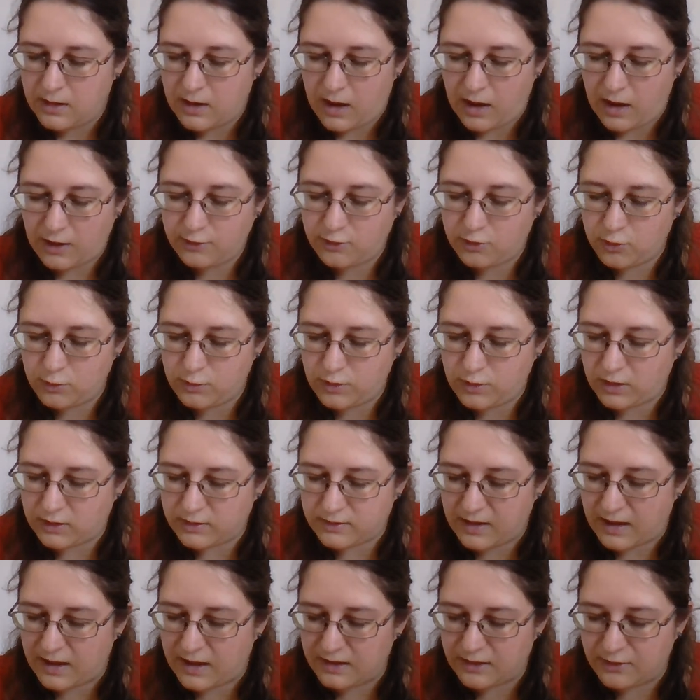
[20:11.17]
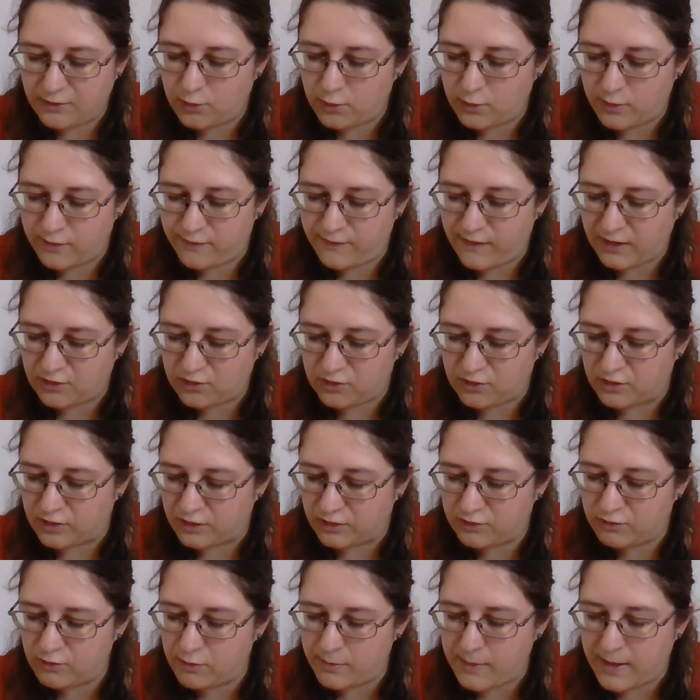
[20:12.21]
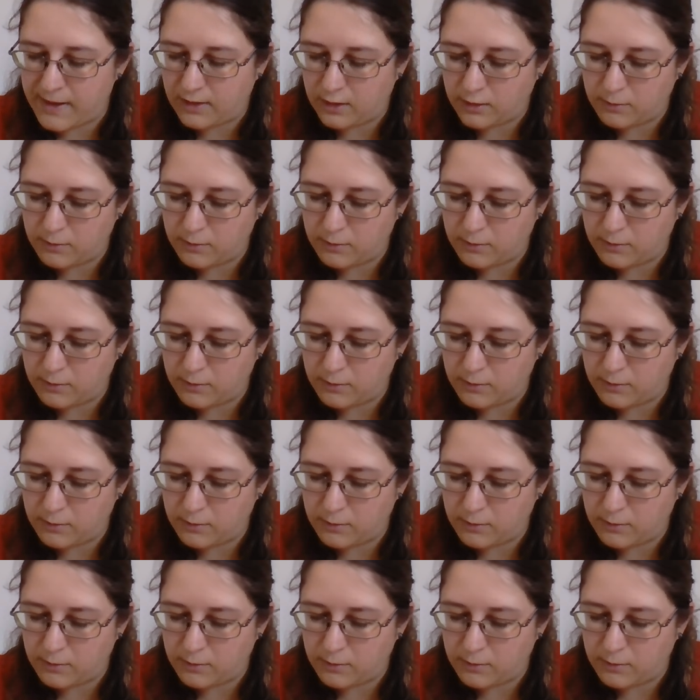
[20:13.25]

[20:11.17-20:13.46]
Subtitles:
and too ductile and too affectionate to remain